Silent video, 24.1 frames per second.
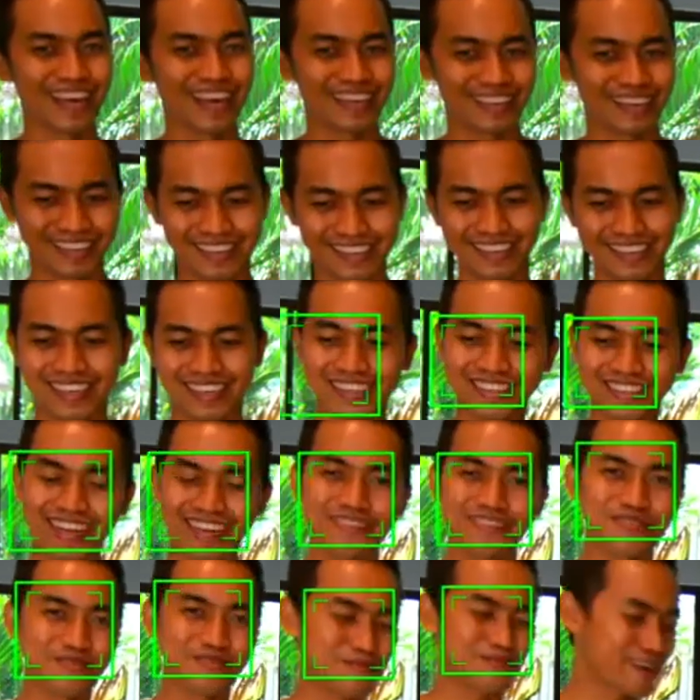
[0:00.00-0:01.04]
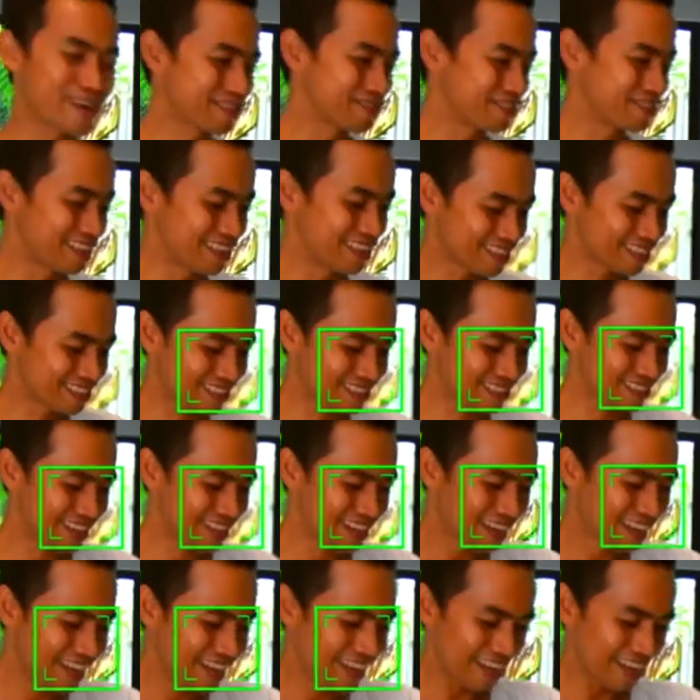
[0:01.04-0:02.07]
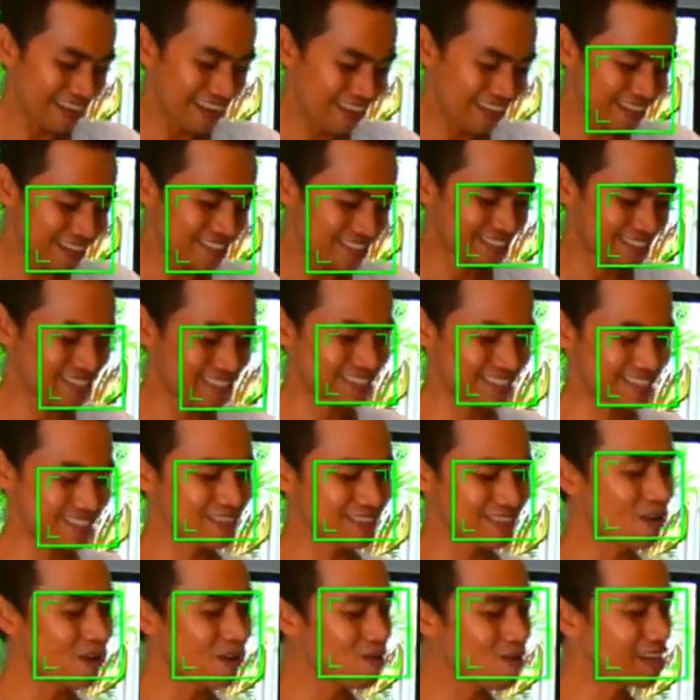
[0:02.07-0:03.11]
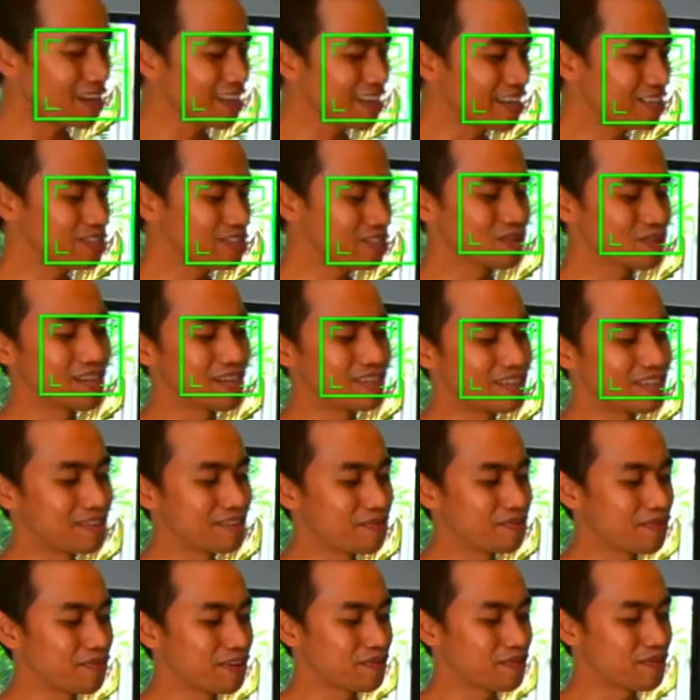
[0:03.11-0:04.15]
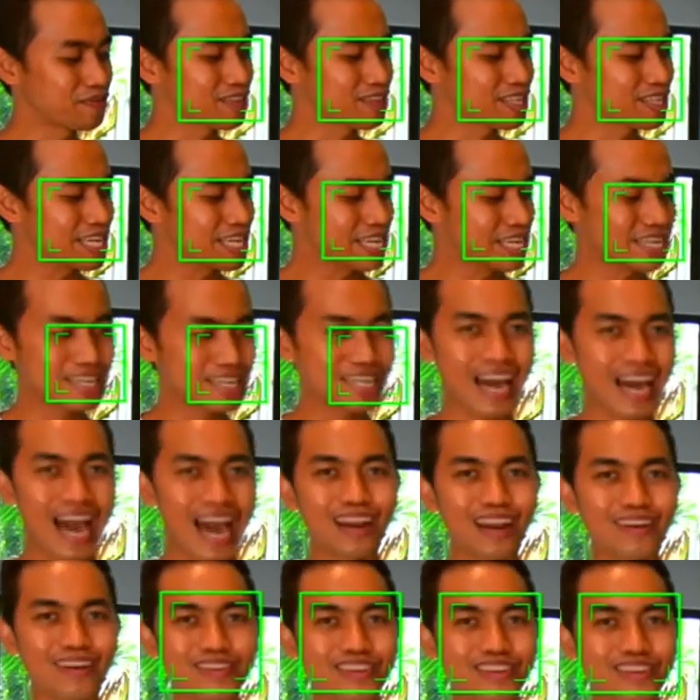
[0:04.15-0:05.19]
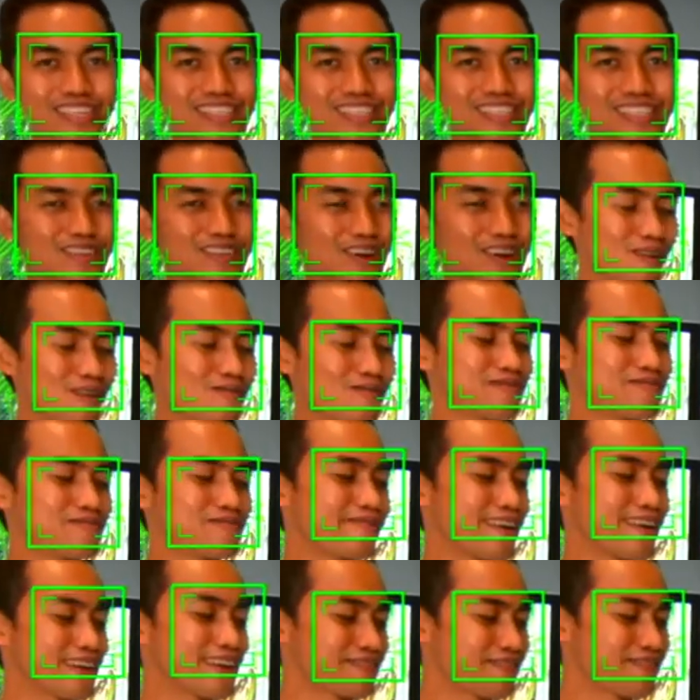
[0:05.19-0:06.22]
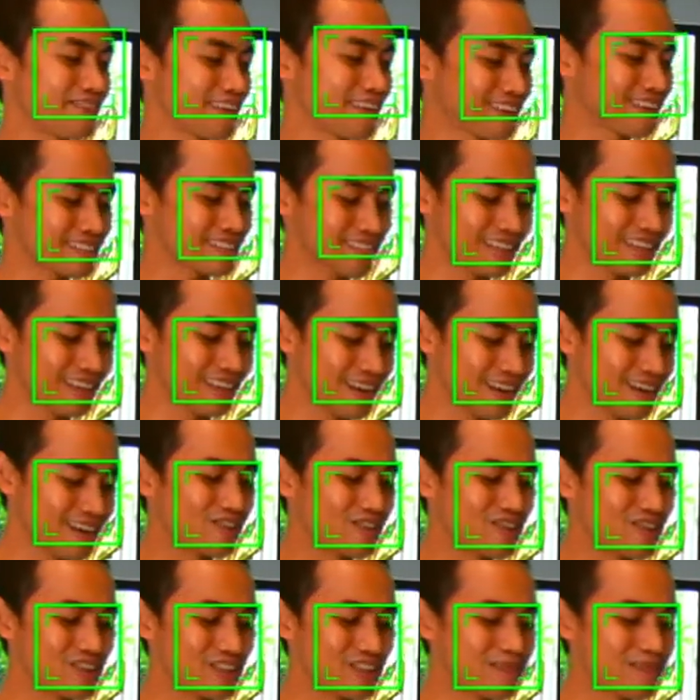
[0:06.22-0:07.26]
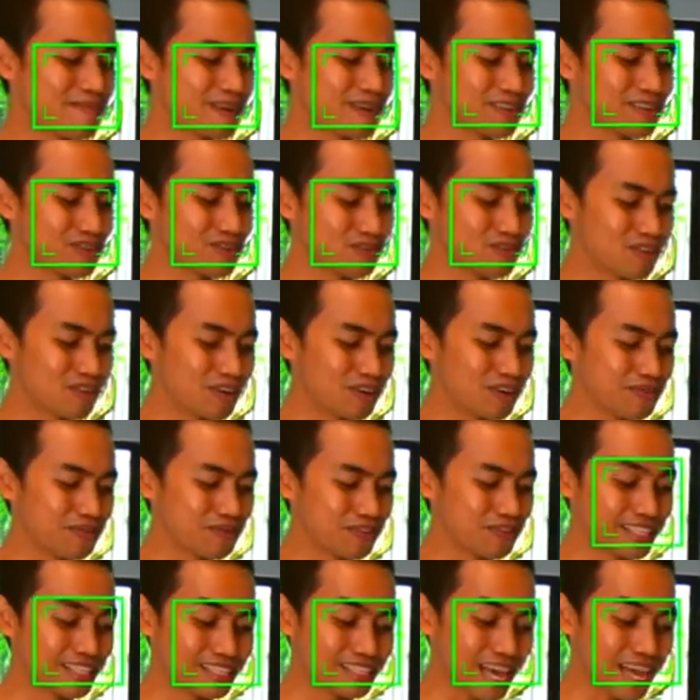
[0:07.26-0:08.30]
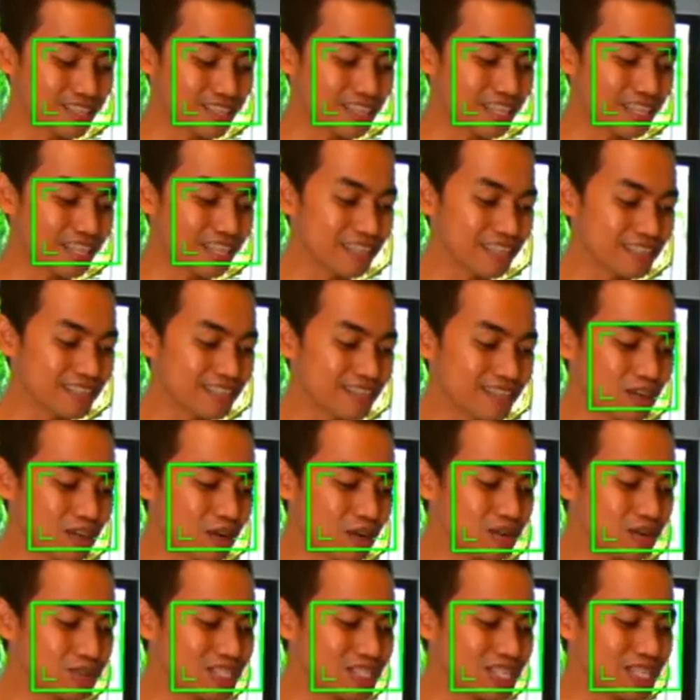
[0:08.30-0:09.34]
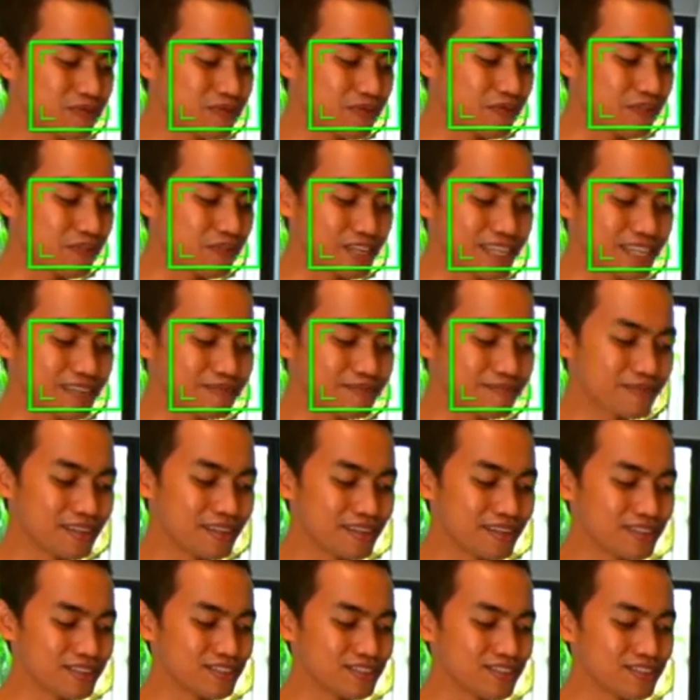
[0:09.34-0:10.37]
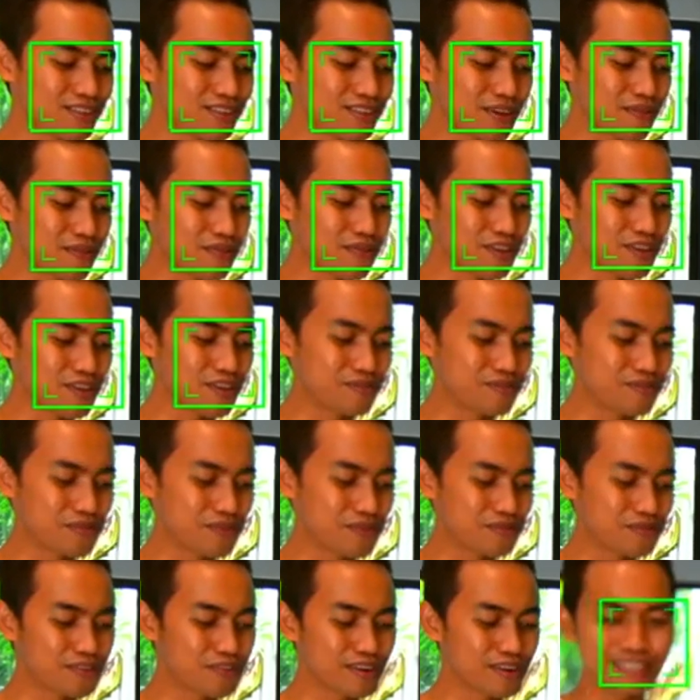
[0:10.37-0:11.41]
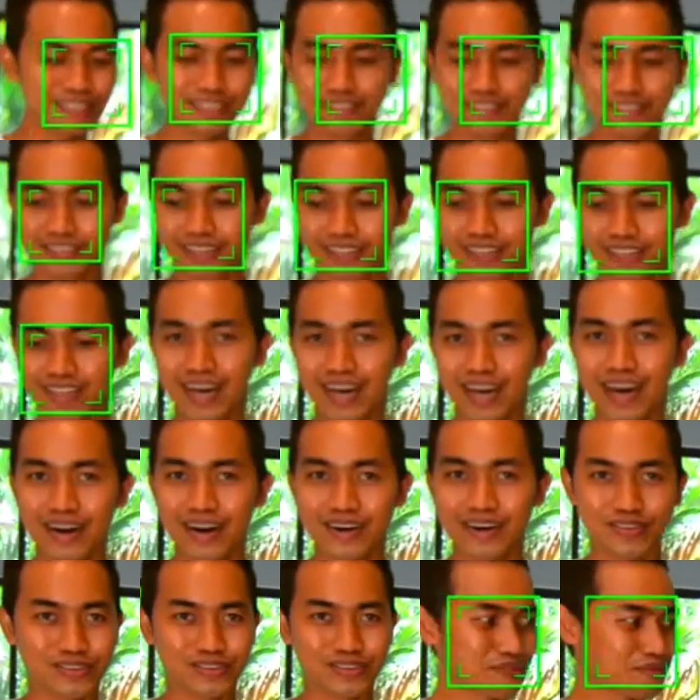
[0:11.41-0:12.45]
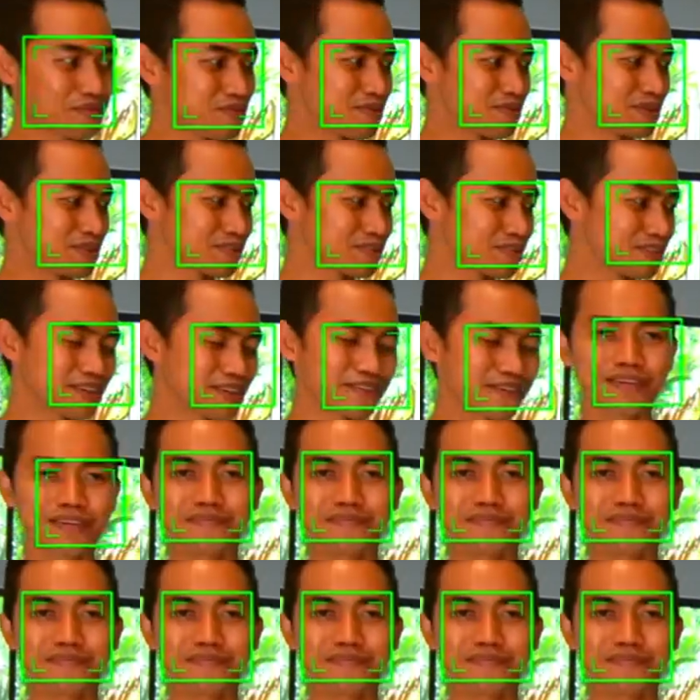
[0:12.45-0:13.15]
Now you have your breakfast. It's only 250 calories of breakfast. Good amount of, it's actually gluten free. So if you have your friends in the house, if you want to give them that